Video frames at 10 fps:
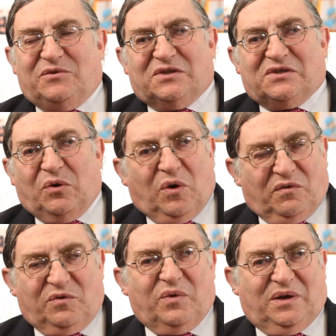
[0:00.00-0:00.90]
so
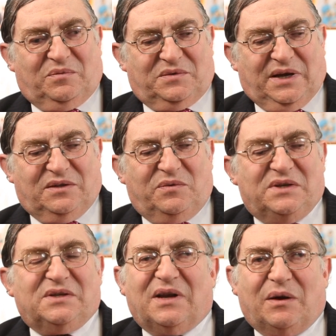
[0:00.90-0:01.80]
overwhelmed. And the
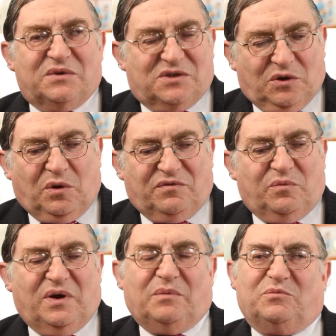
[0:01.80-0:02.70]
reason that I was so
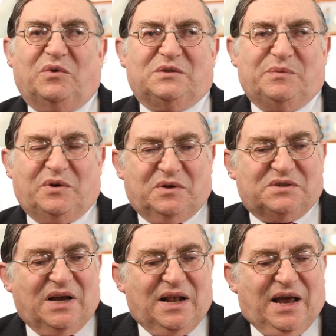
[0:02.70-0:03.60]
overwhelmed was because
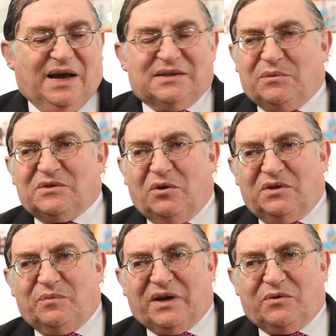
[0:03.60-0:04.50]
as I was
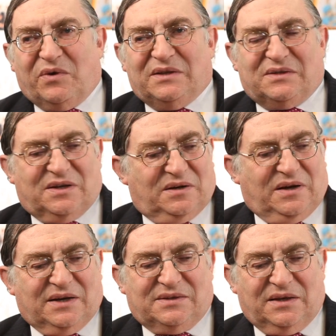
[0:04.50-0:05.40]
holding my grandson,
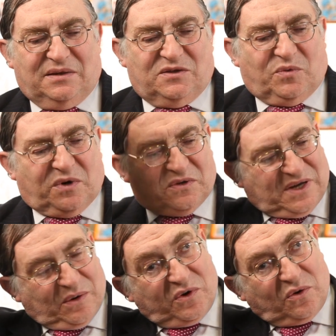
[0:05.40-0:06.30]
I said these words,
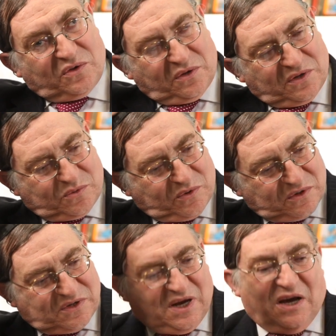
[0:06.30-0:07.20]
and we all know these words.